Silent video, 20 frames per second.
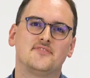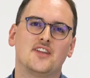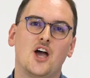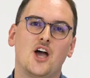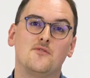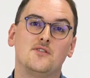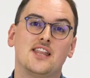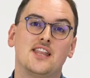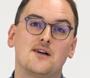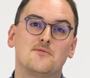
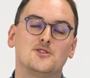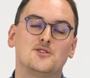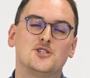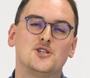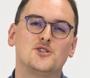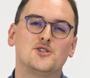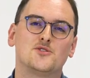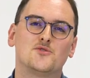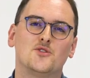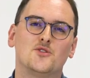Hopefully that was
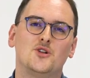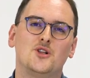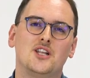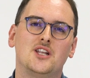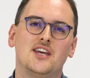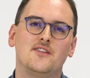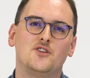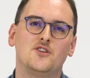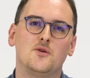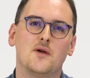useful.
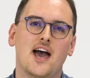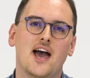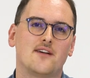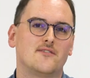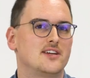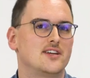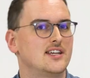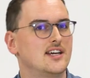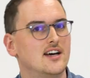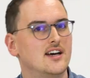If you
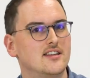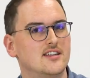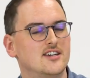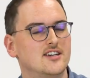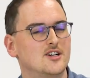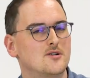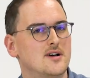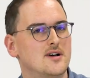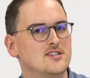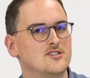have any
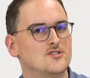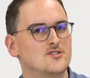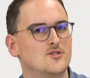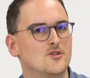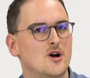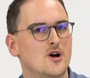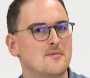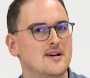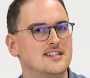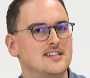other questions or
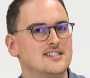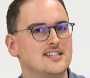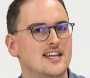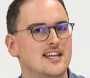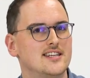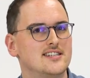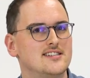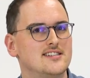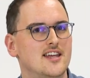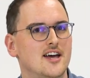comments,
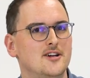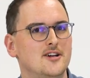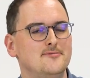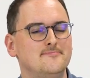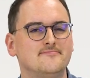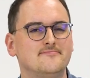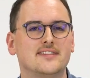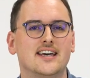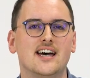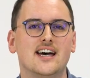let us know,
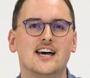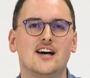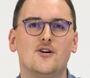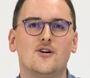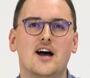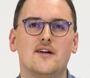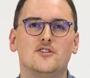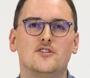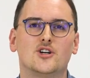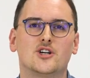
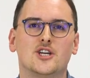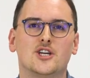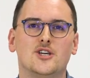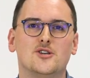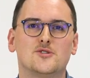or have a look at